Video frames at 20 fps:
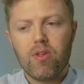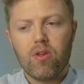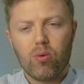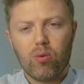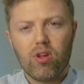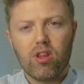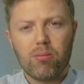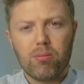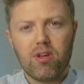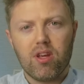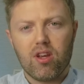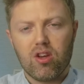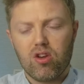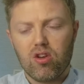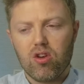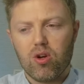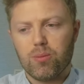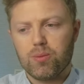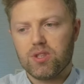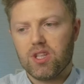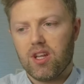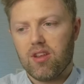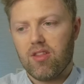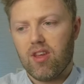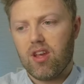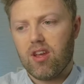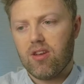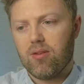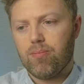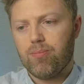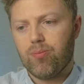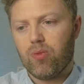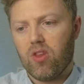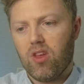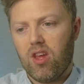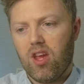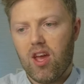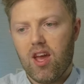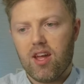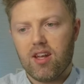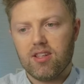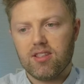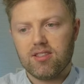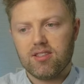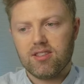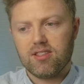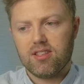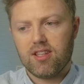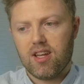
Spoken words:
be a good option, I think. And